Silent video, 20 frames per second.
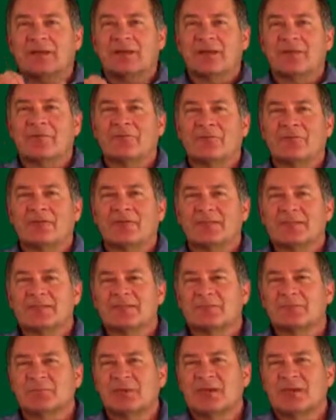However, it
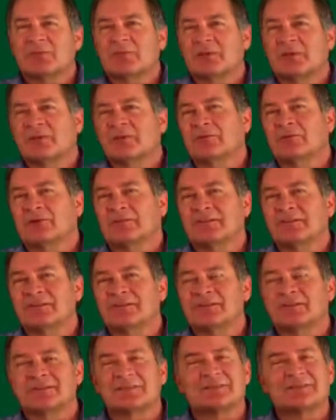has some background noise,
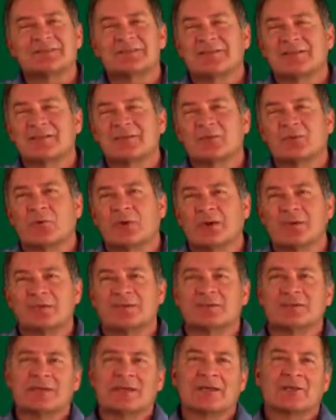and it's not quite
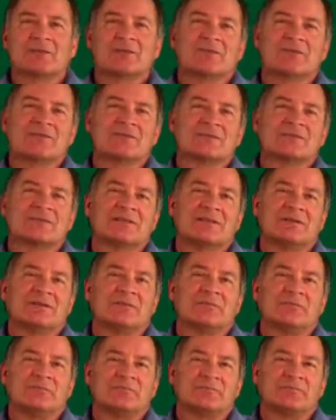as inaccurate of a
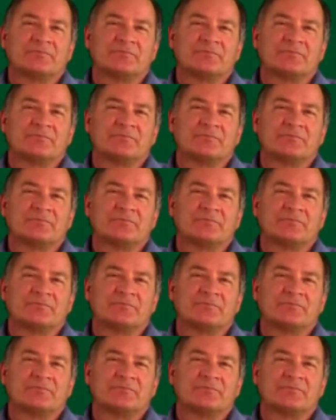sound.